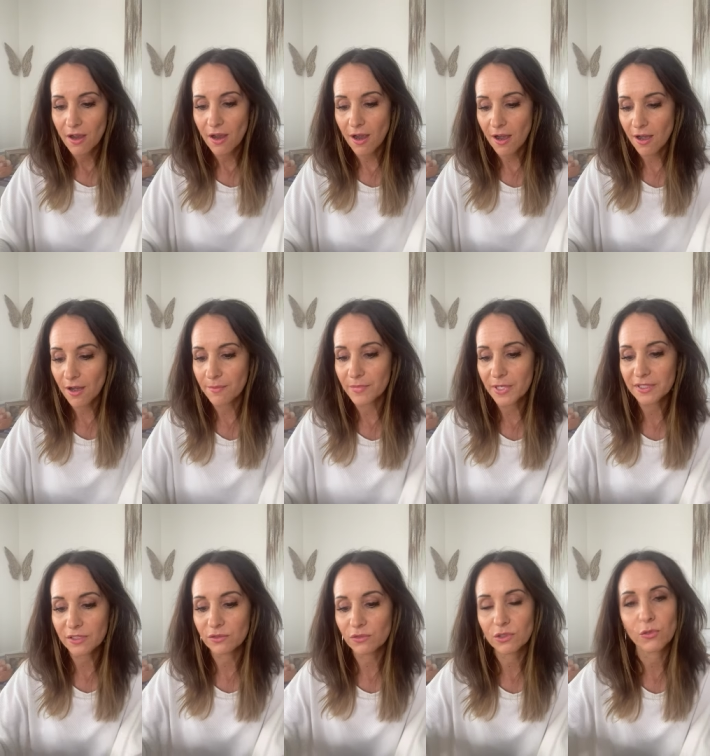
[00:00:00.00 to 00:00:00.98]
um,
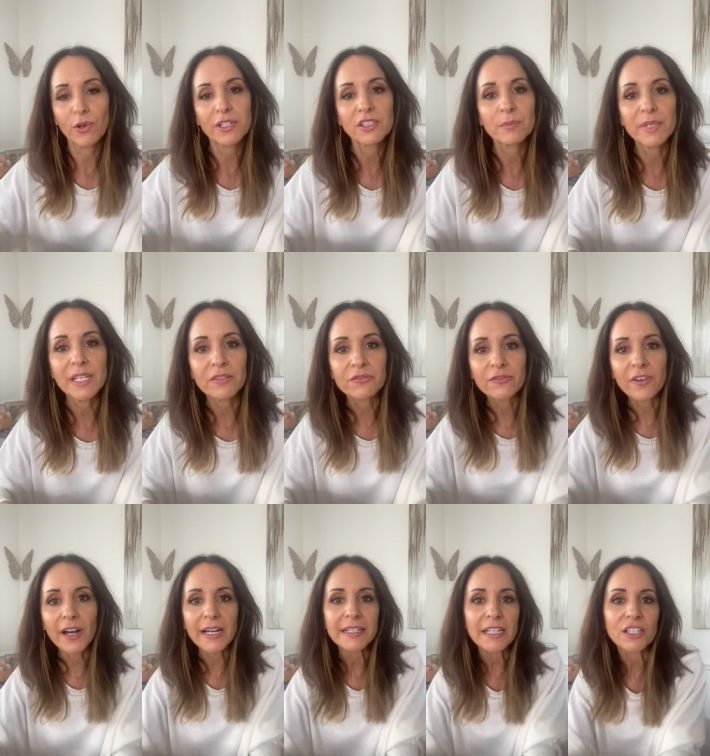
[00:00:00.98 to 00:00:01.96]
is going to be a
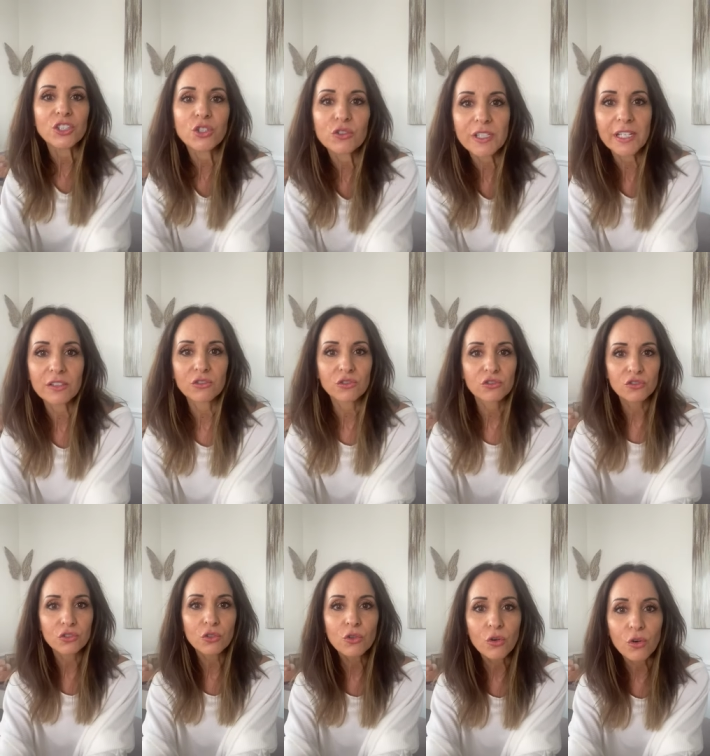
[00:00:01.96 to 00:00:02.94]
fun and unique
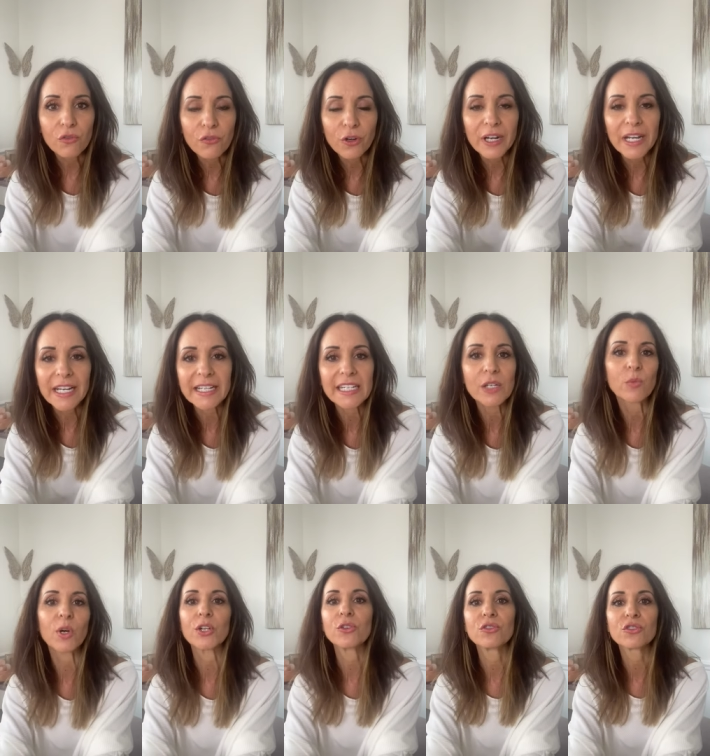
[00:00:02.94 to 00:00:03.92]
tool for
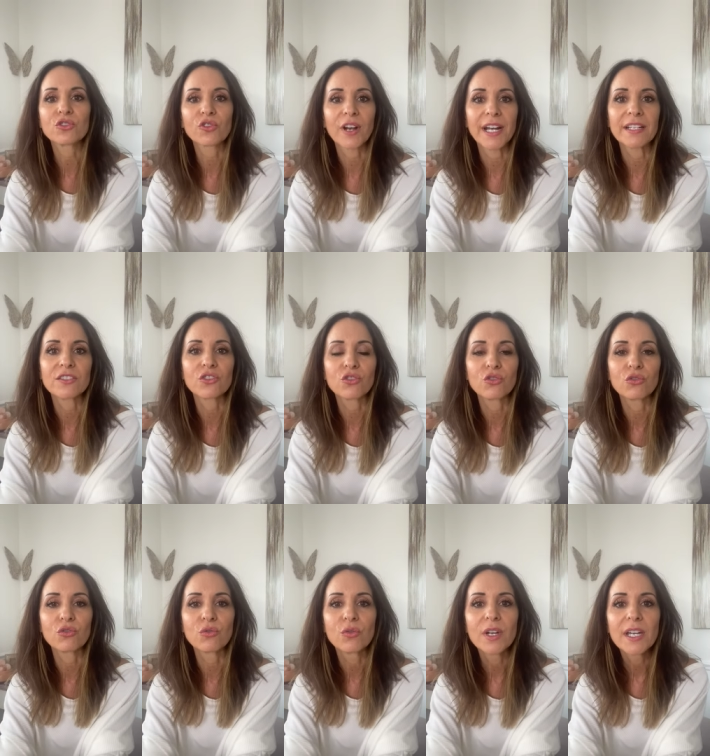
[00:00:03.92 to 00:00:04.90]
anyone who's trying
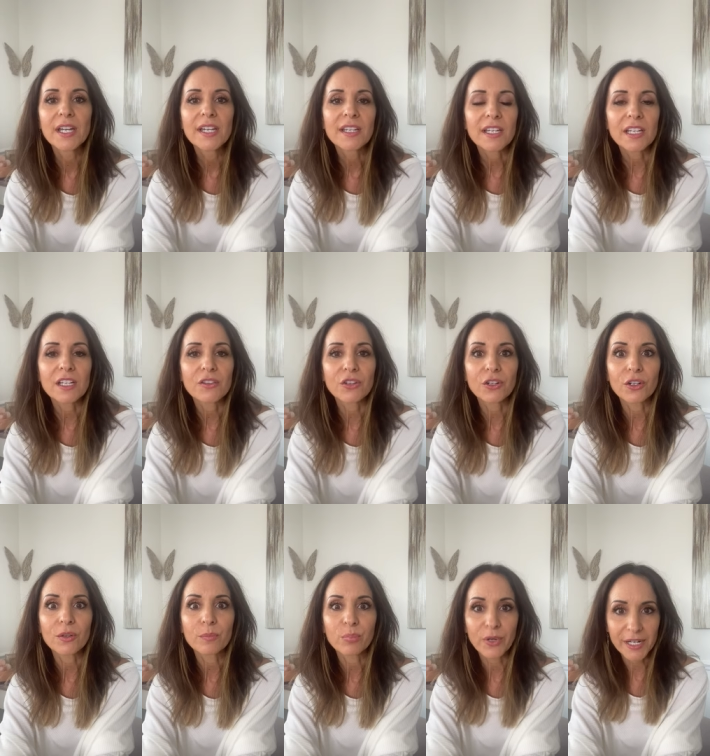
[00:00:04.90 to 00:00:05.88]
to
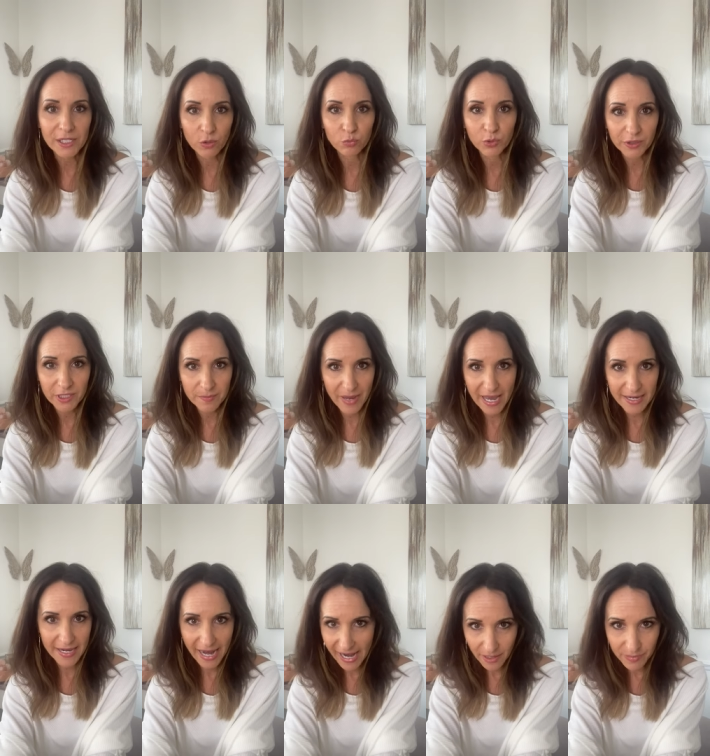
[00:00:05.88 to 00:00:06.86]
either break a really bad
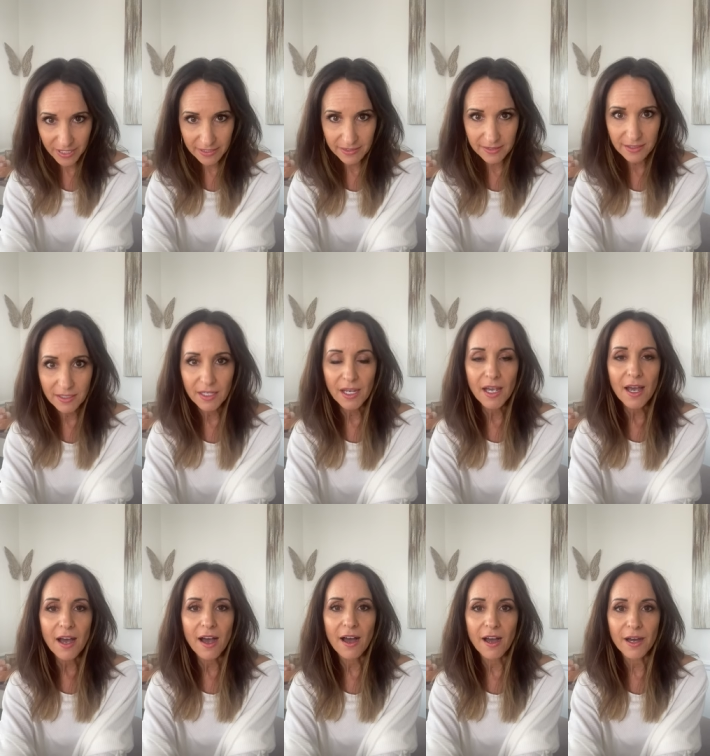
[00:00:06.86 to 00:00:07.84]
habit,
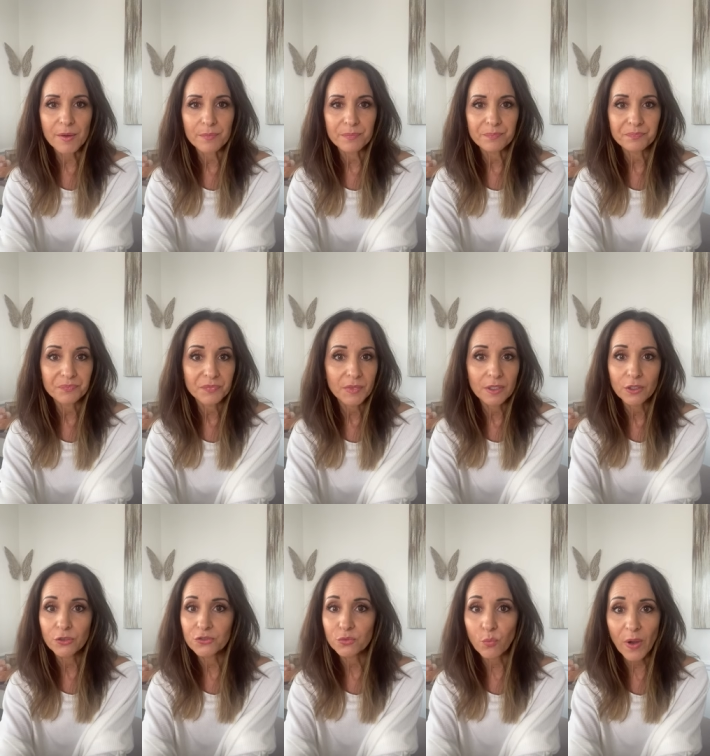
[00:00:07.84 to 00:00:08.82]
um,
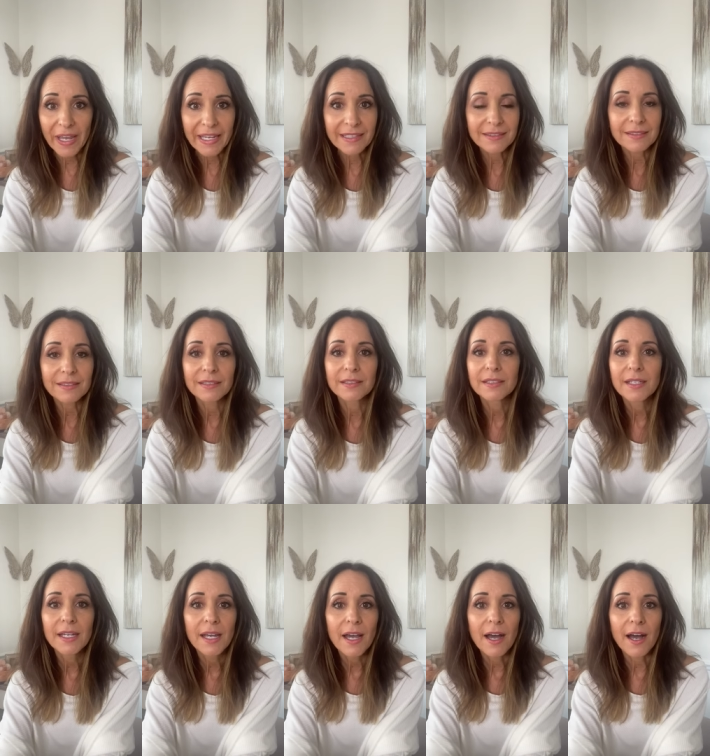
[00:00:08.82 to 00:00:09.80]
lose weight,
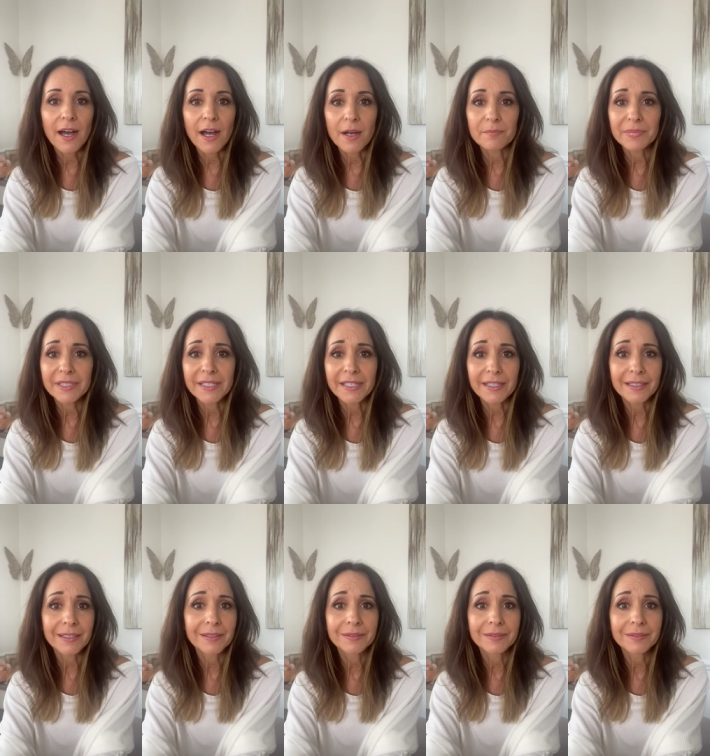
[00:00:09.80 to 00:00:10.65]
um, kick